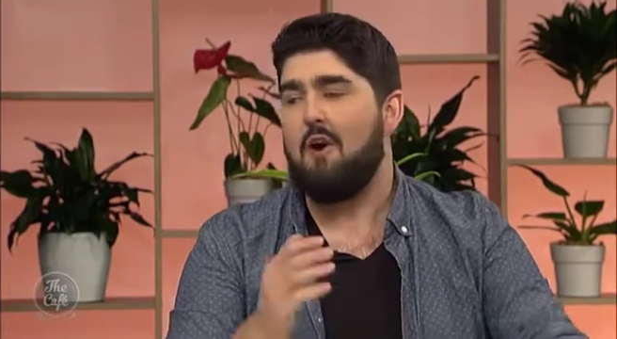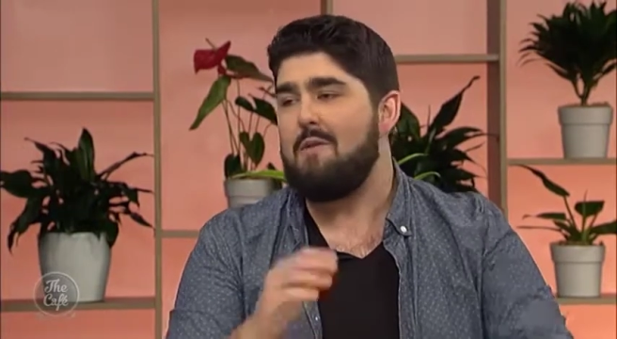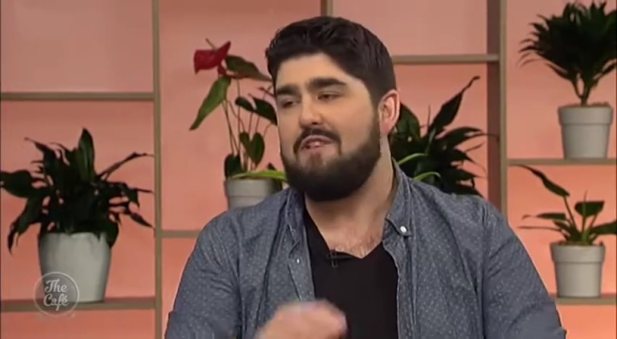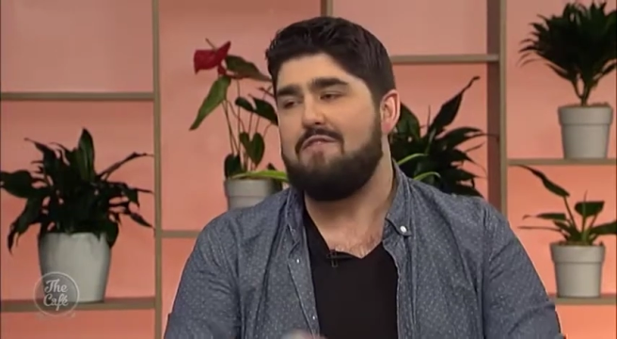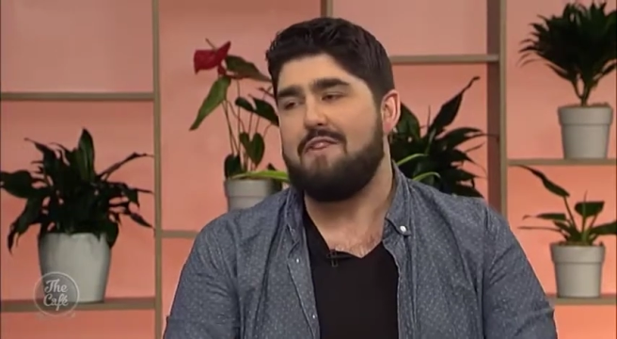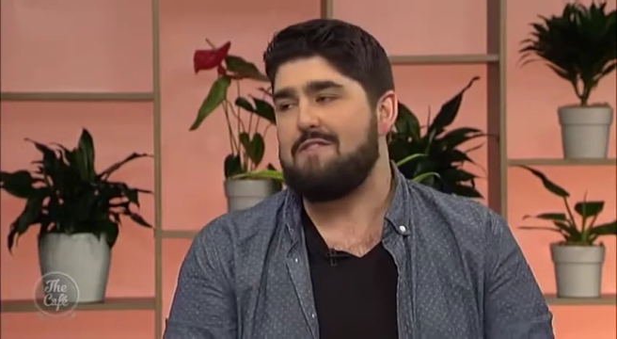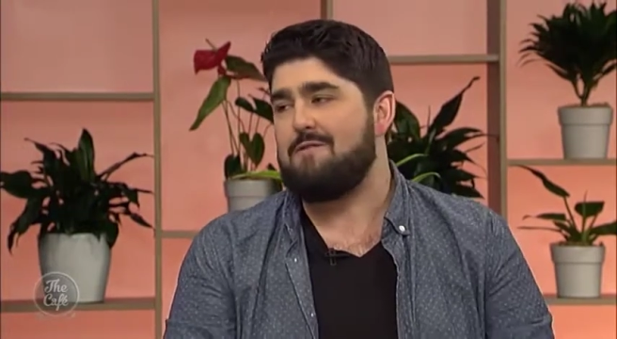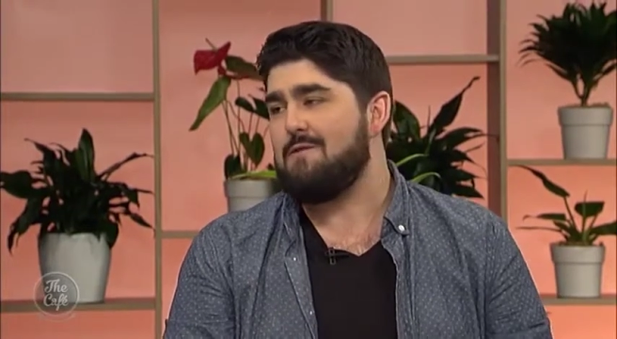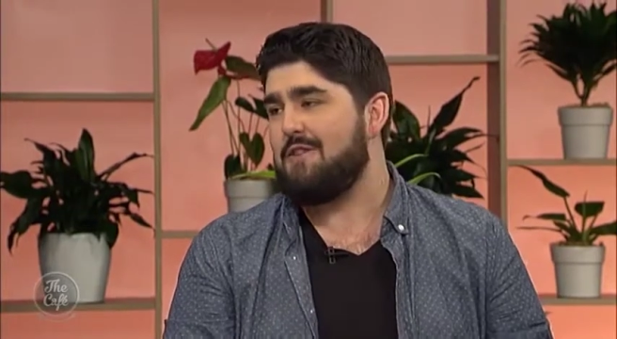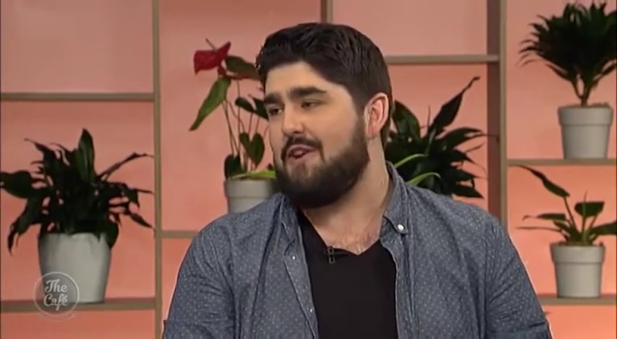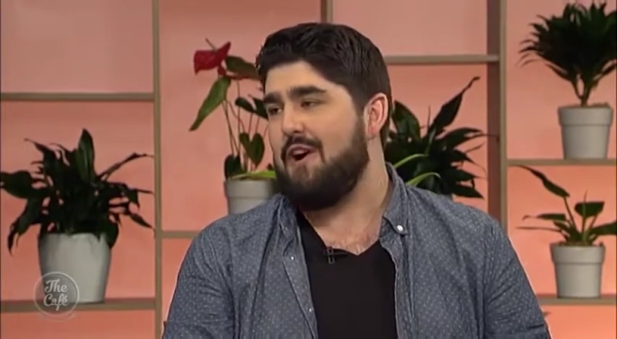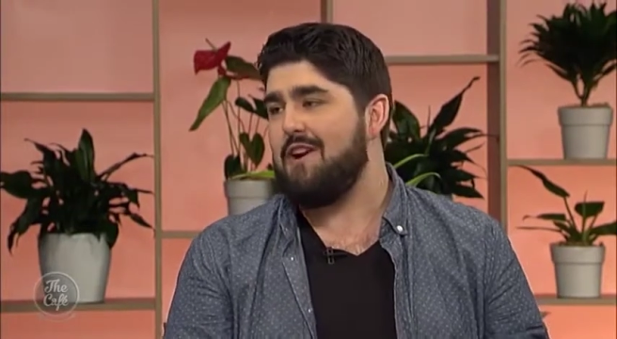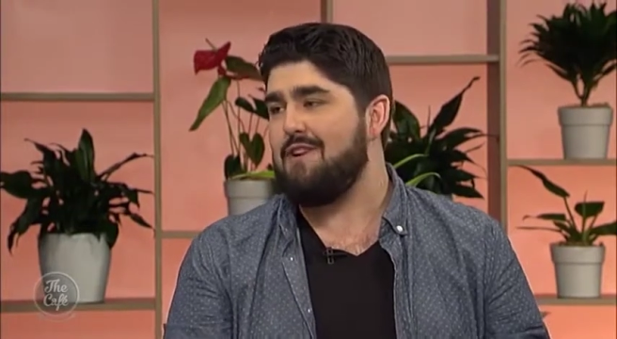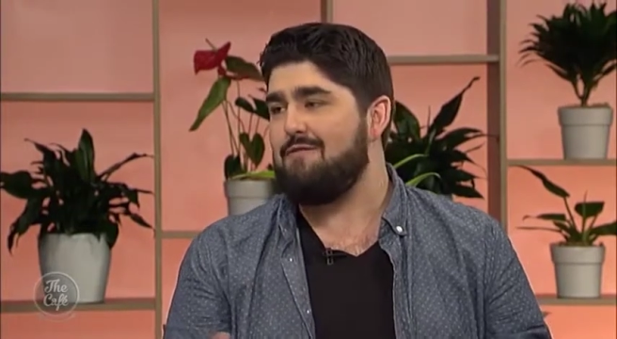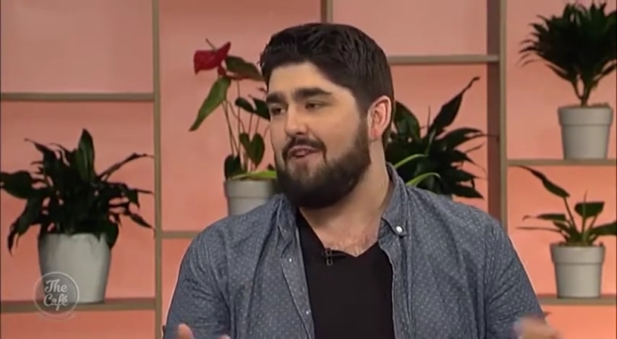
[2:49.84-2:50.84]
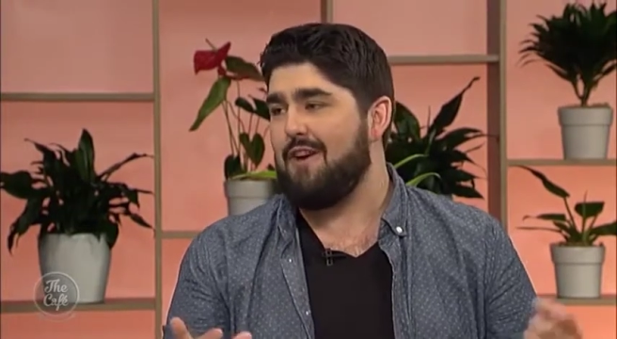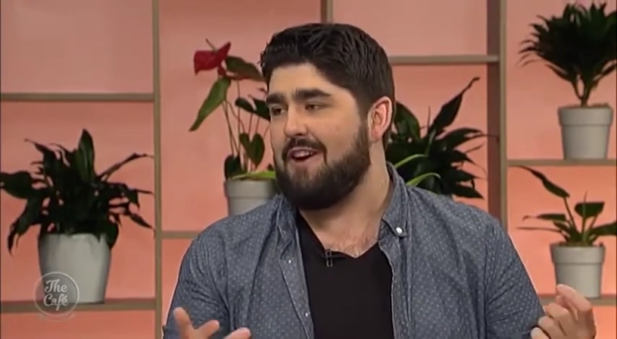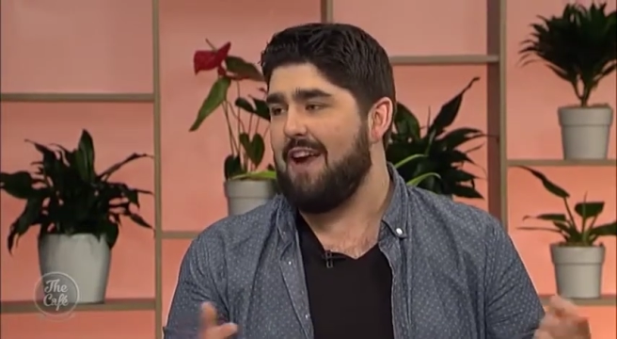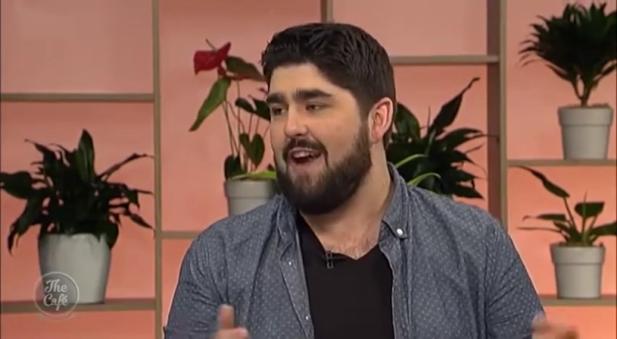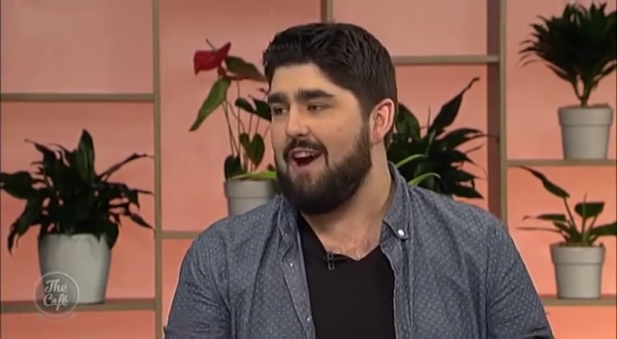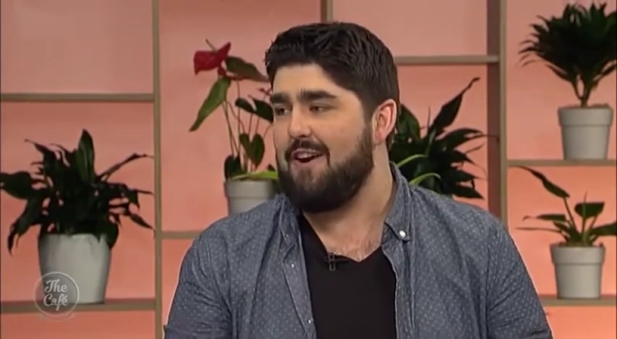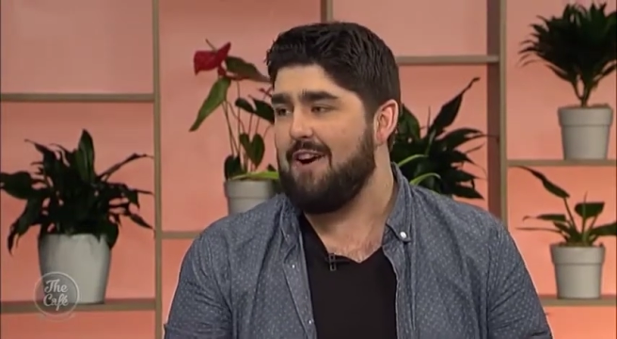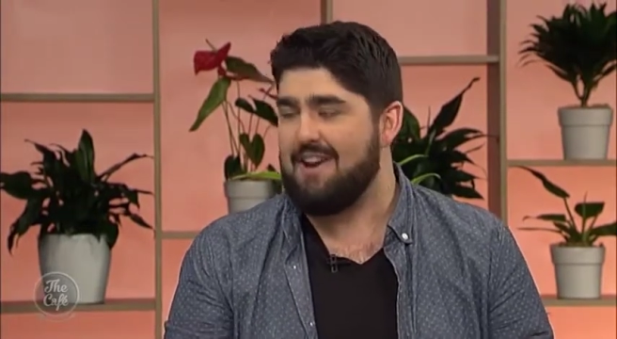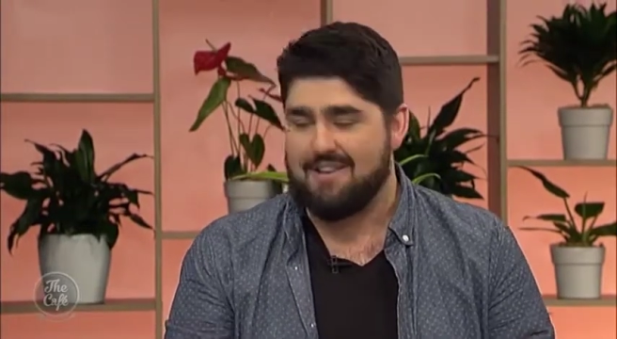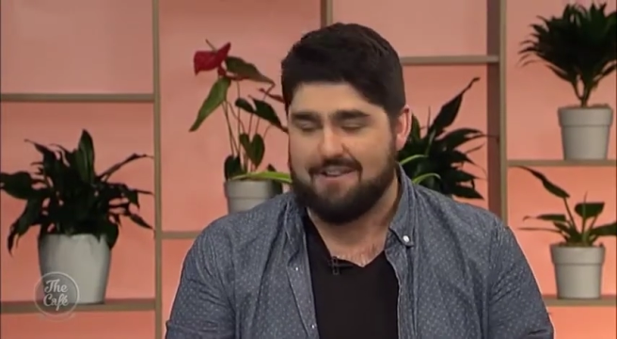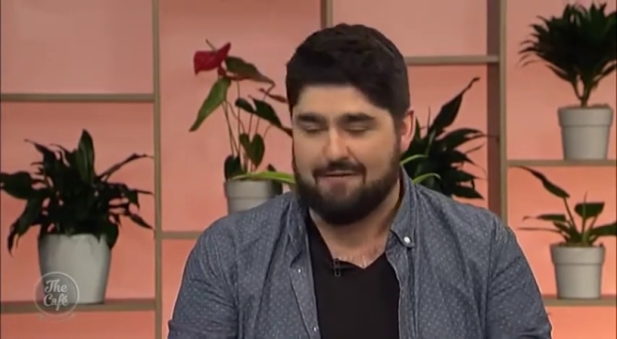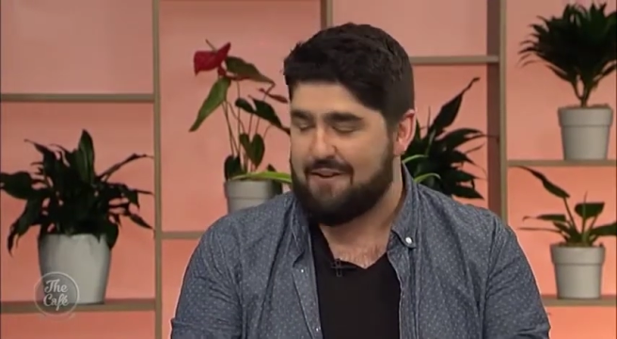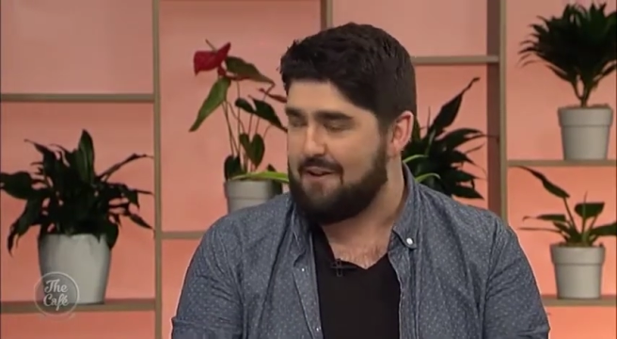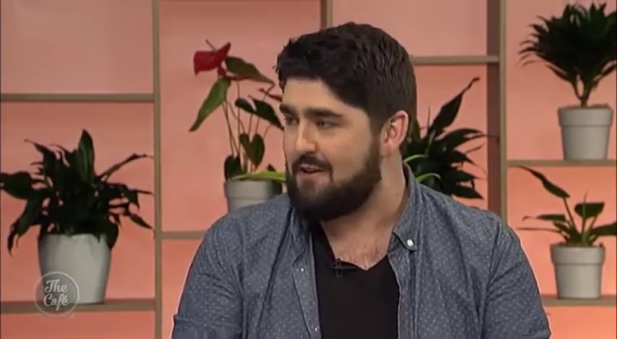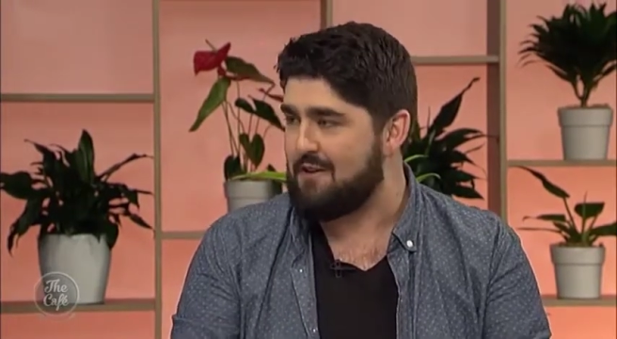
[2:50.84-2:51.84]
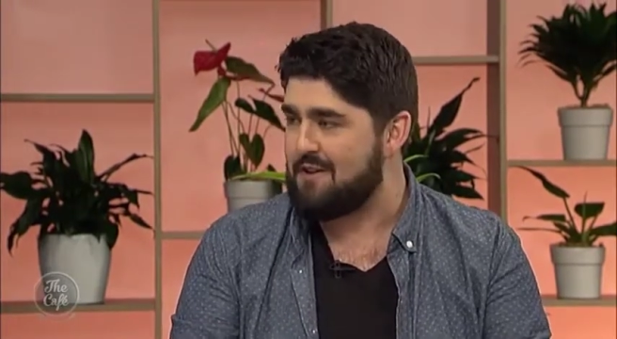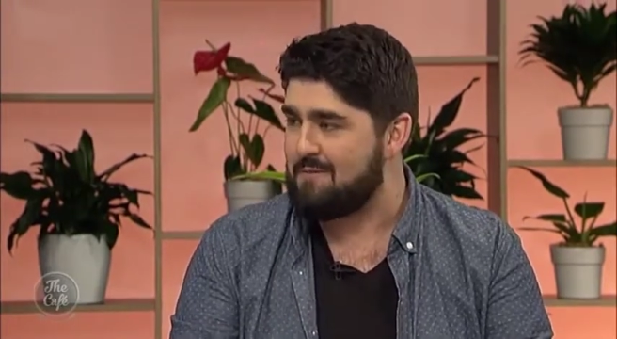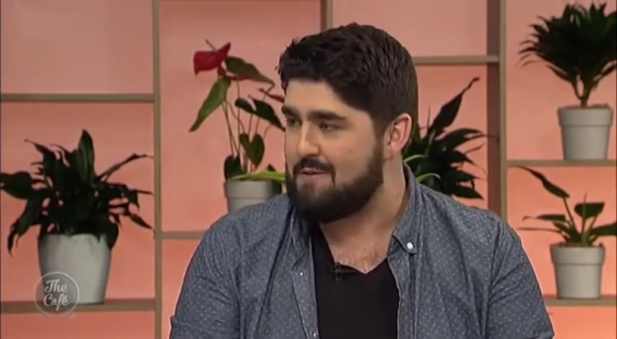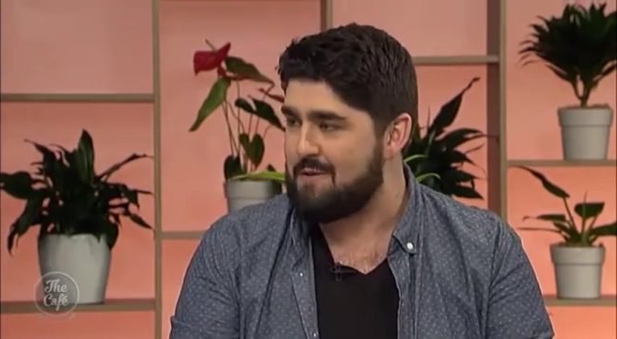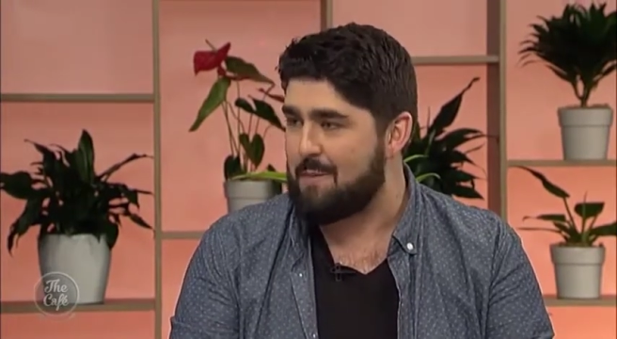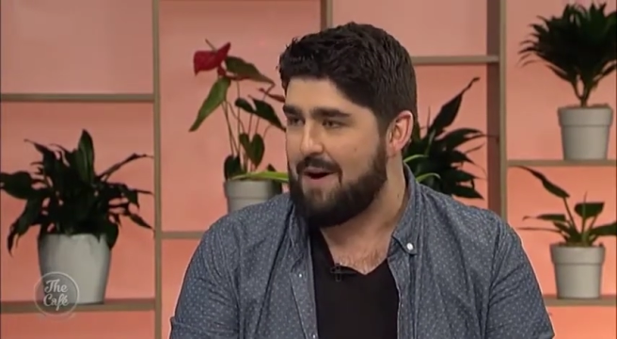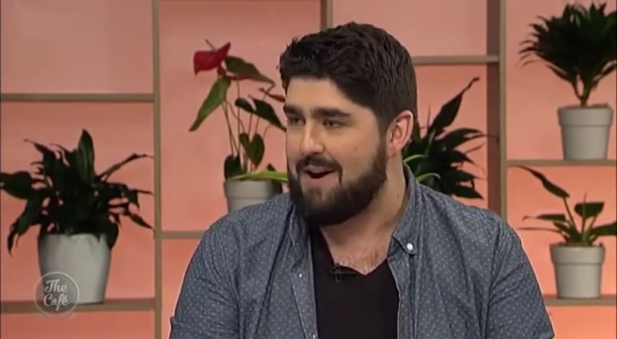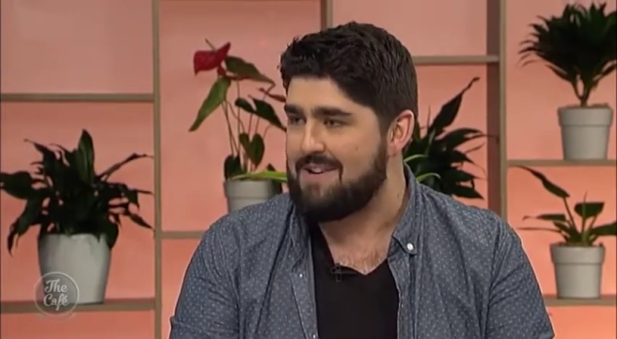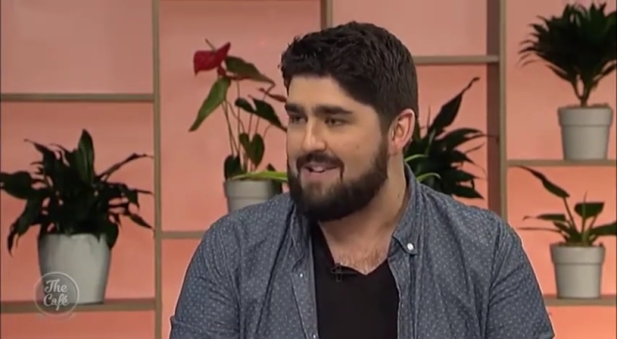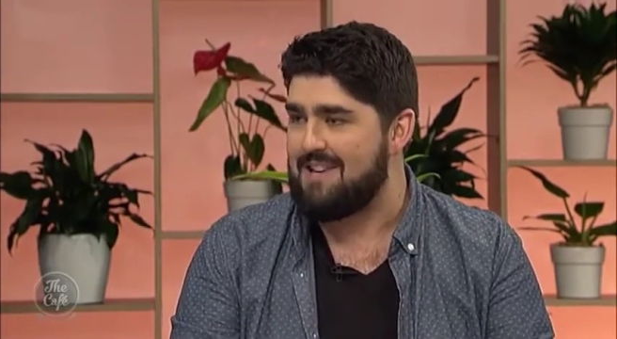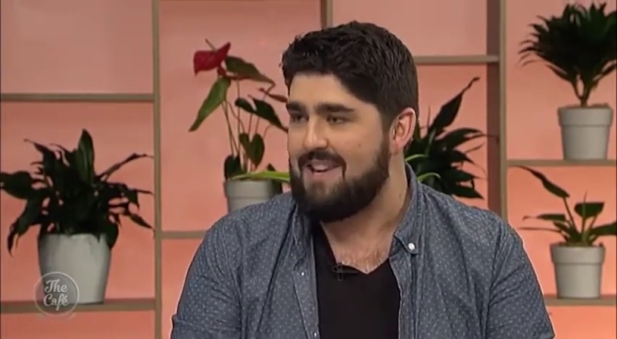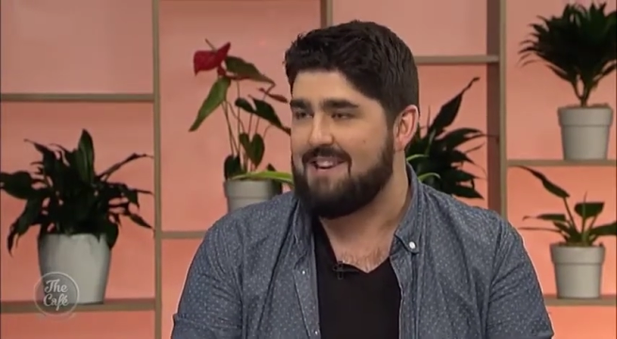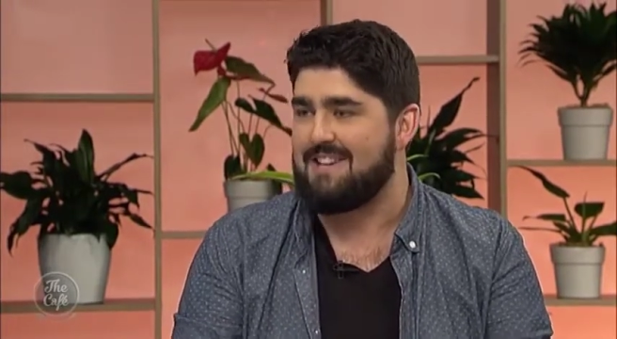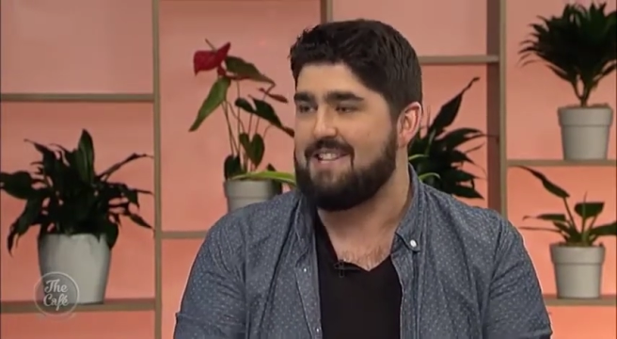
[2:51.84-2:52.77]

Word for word: Comedy Festival's kind of like our end of year Christmas party, oh,